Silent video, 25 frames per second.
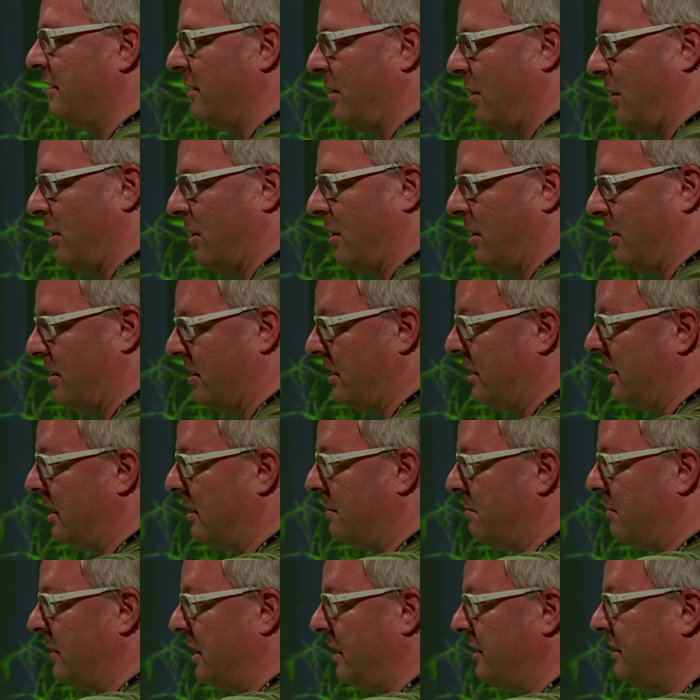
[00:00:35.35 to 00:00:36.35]
or
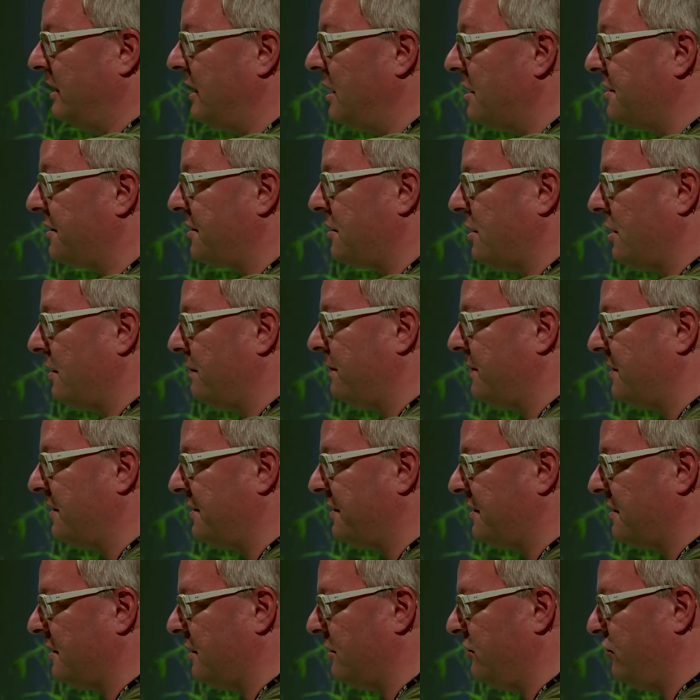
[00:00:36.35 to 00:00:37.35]
a near
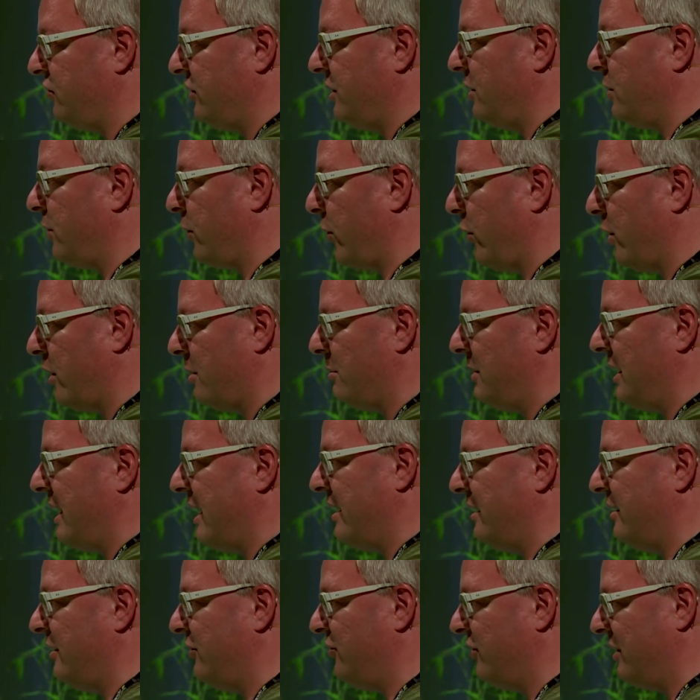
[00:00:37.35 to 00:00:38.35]
surface geothermal
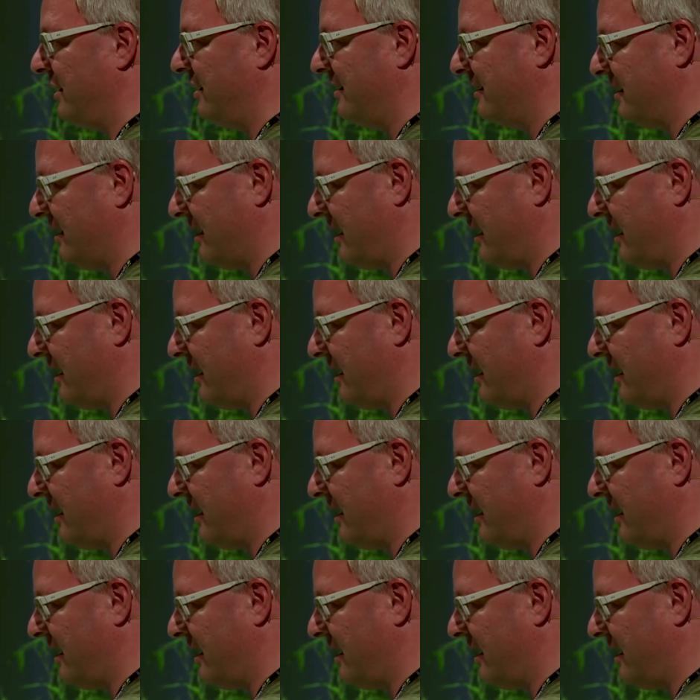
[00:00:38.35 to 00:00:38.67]
energy.